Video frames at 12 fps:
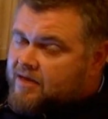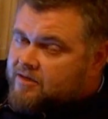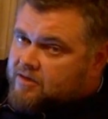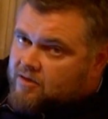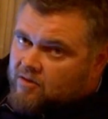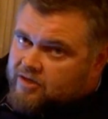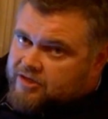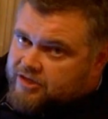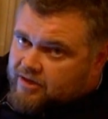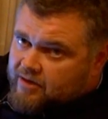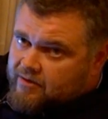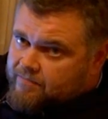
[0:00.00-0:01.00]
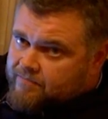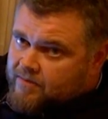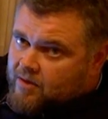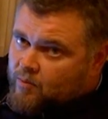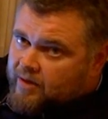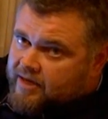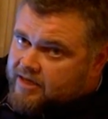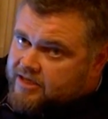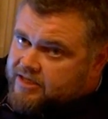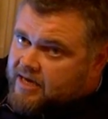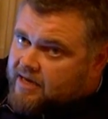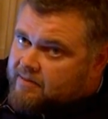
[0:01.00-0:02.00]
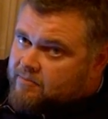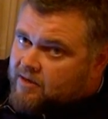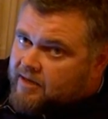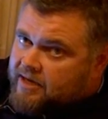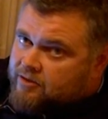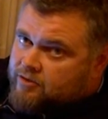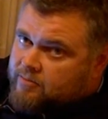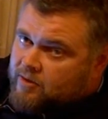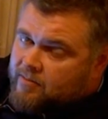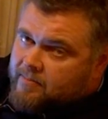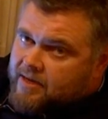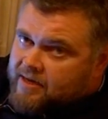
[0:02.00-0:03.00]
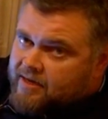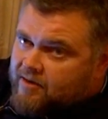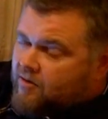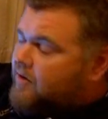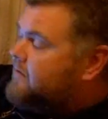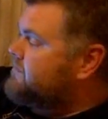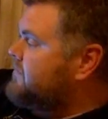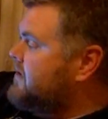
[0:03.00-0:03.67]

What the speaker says: Tonight's show, we're going to start in my lounge room on a Monday night